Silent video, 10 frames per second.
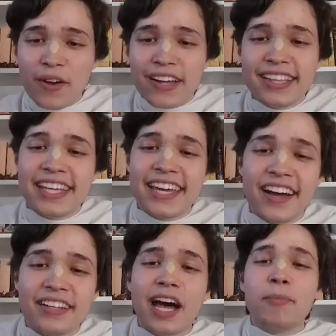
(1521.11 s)
in the
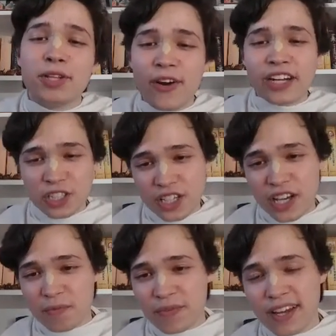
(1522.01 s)

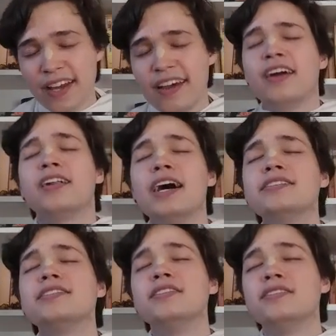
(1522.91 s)
Dhammadarashtakam
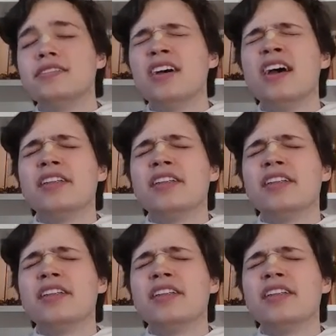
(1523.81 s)
classes,